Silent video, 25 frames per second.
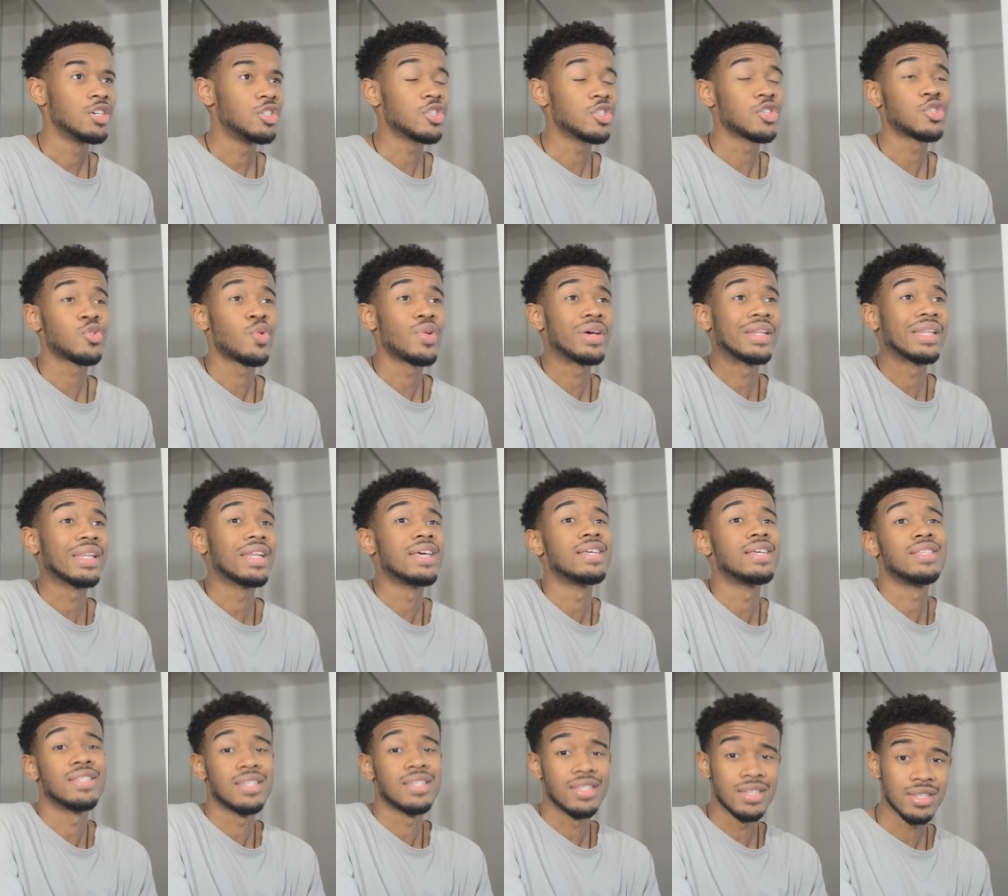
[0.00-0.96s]
just on
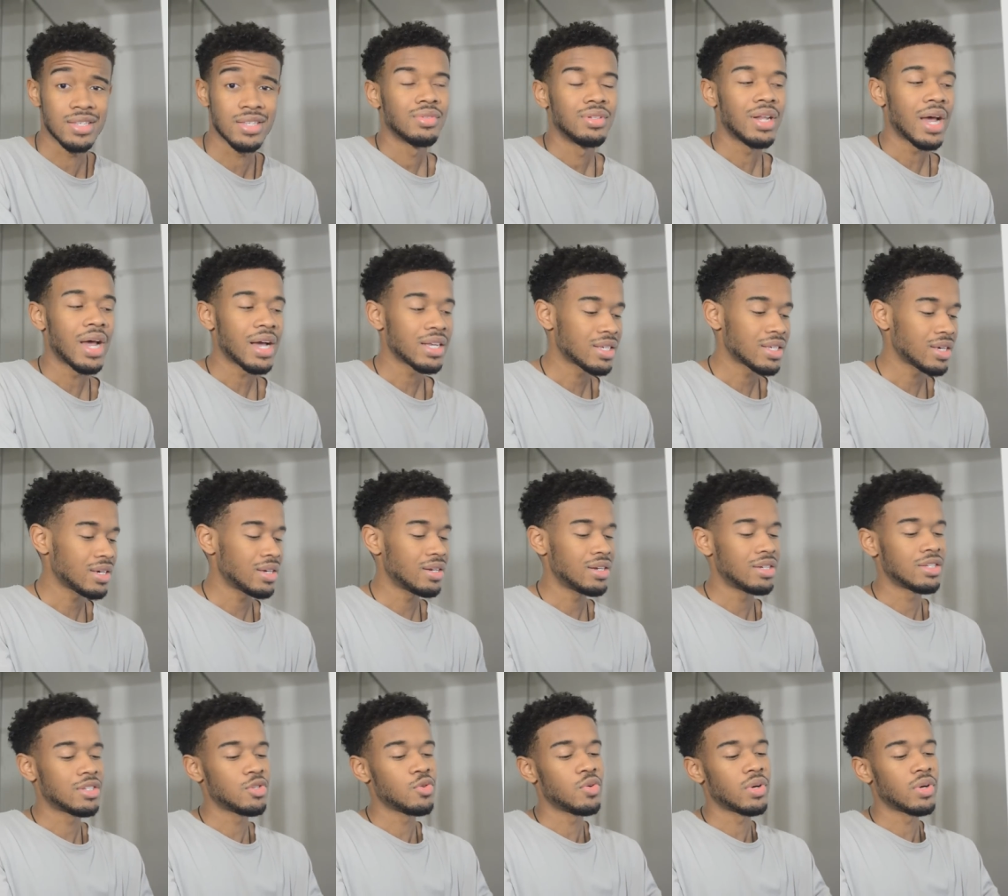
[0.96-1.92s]
lenses, not taking
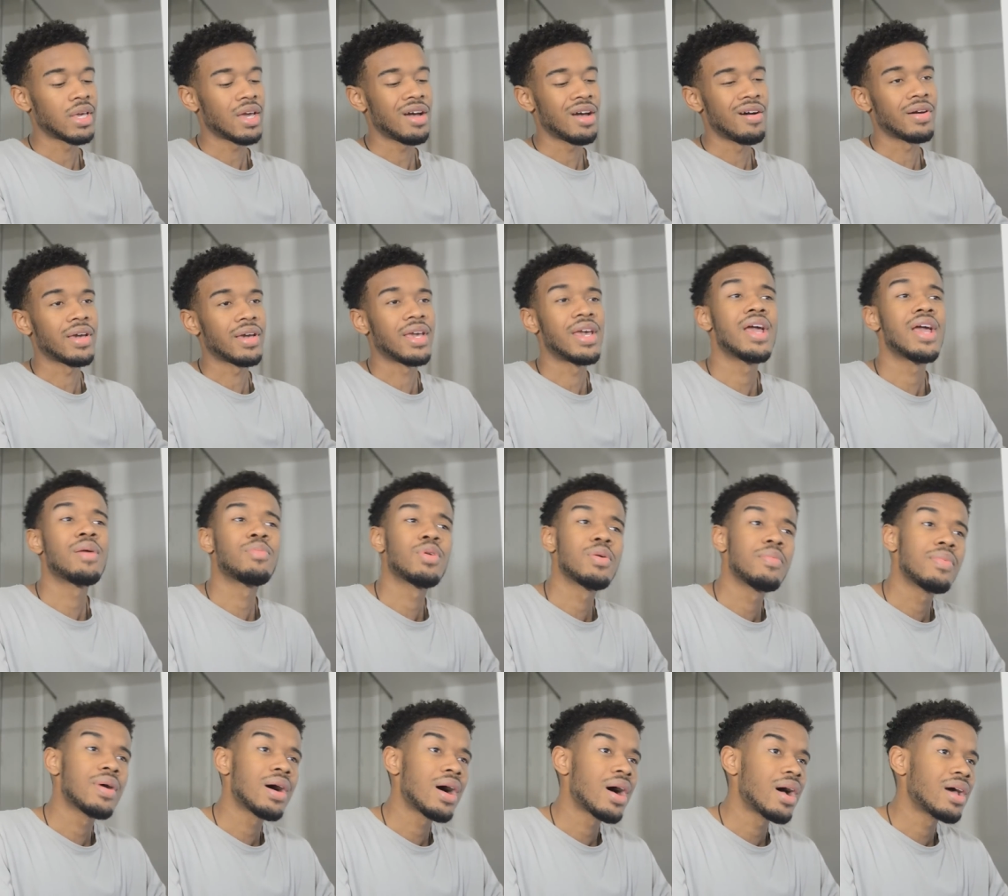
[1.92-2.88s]
into account camera
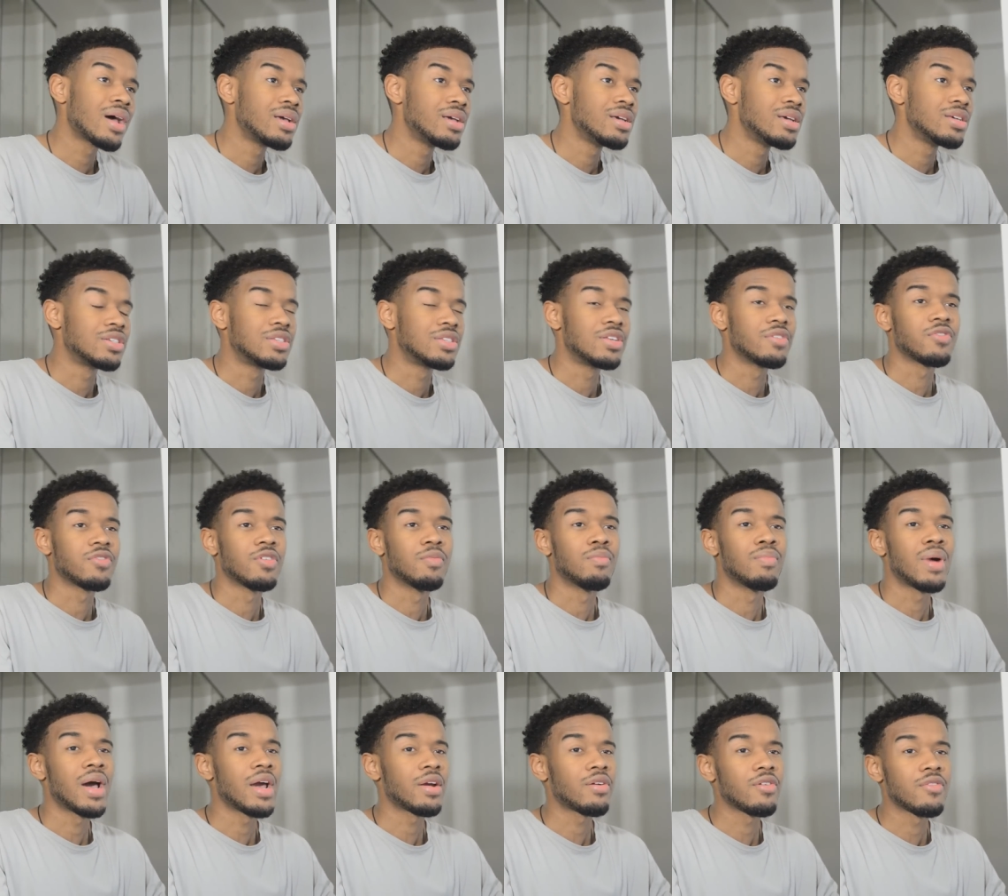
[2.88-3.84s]
bodies, different
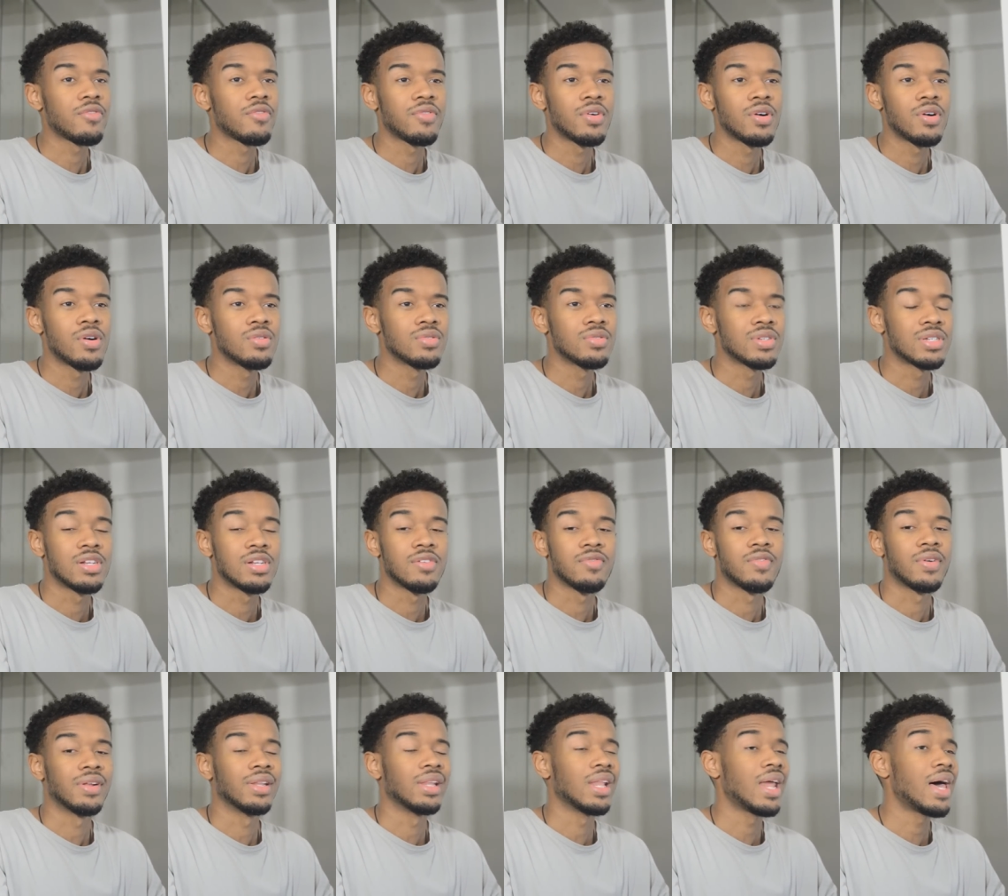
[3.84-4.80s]
microphones,
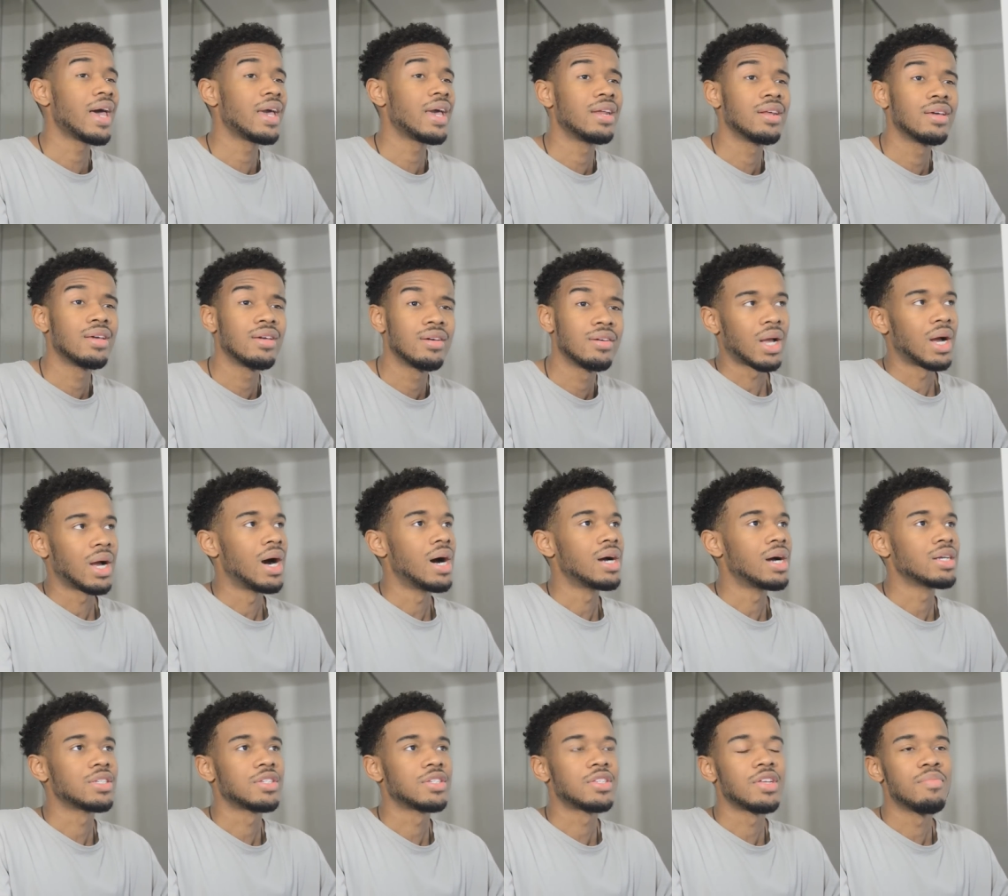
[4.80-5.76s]
different lighting,
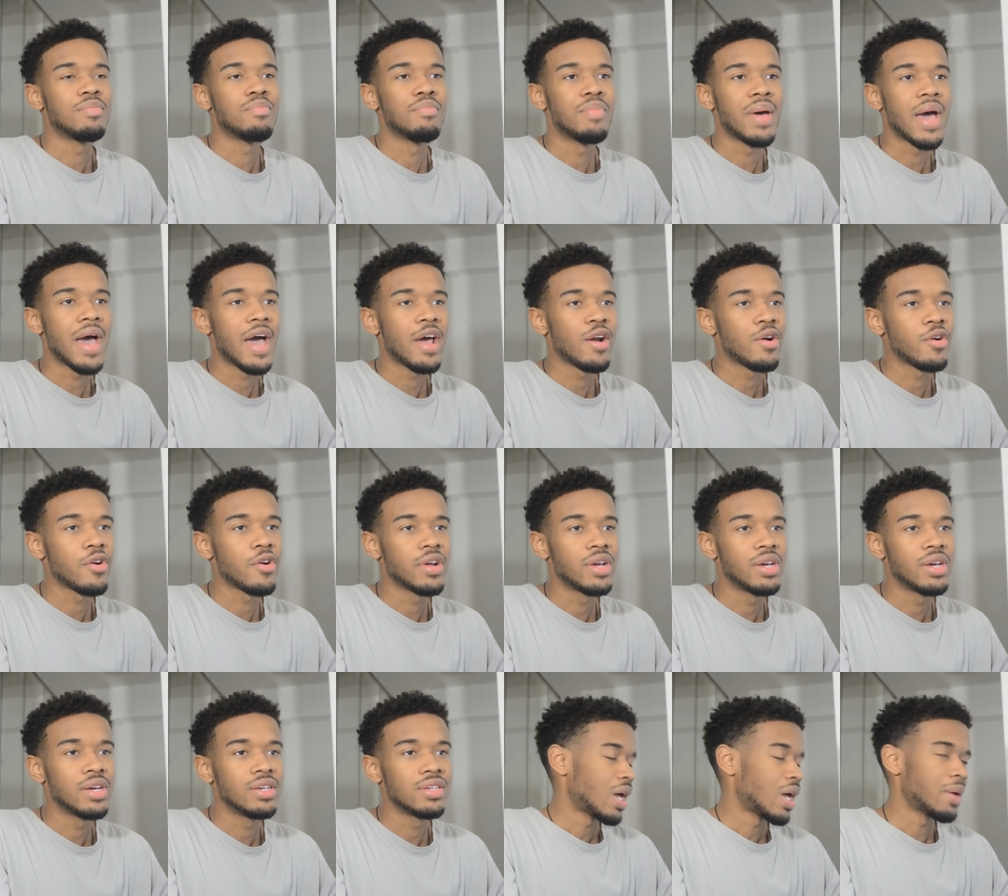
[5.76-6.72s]
constant batteries.